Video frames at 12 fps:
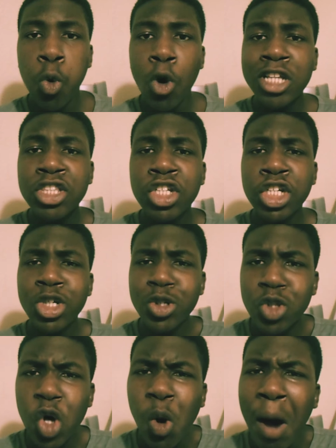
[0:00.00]
What do
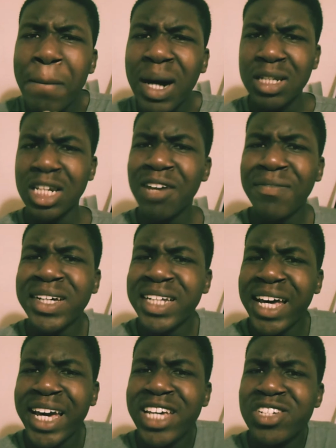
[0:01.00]
you know about
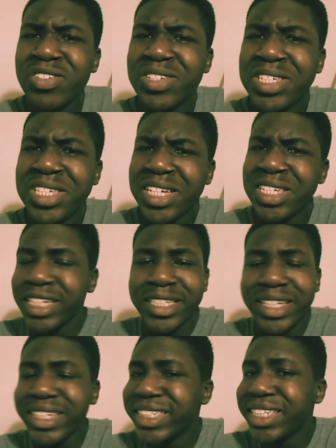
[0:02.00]
love at the age of
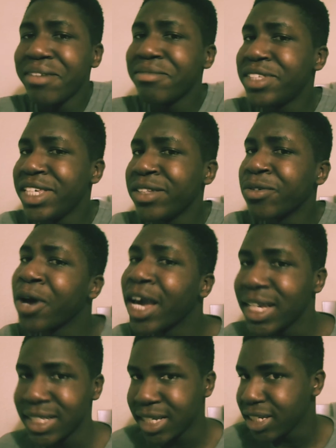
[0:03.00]
16, 17
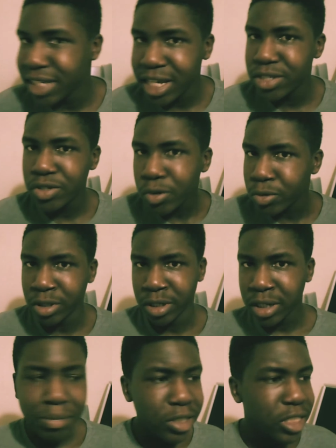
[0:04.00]
or 18 years
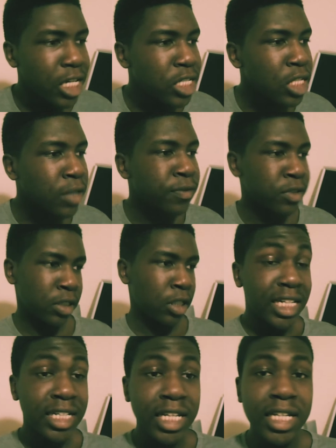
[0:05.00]
old? Let me tell you something.
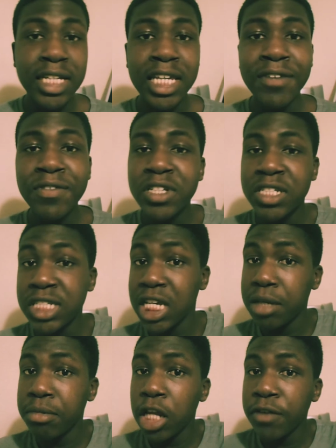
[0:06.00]
Can a nigga give you the
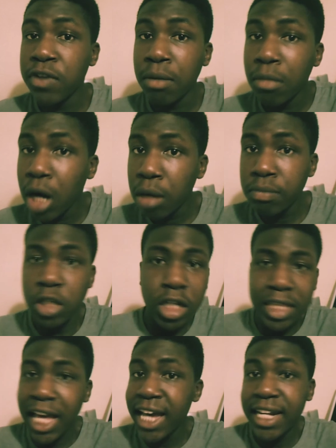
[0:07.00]
same love your
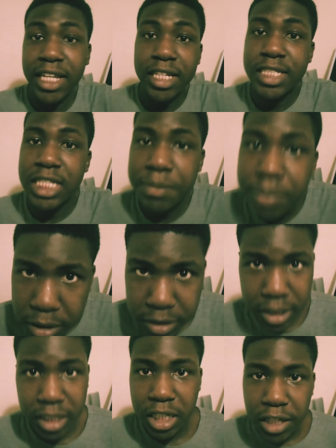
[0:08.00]
mom, your dad and your
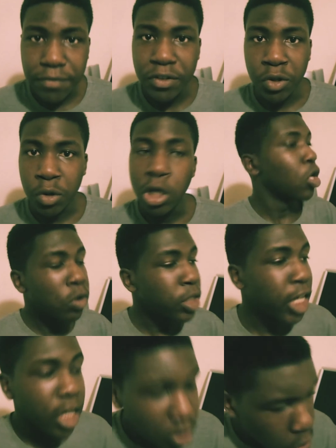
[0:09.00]
siblings can give you?
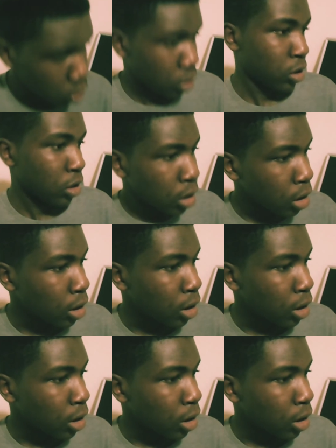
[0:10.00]
No, they cannot.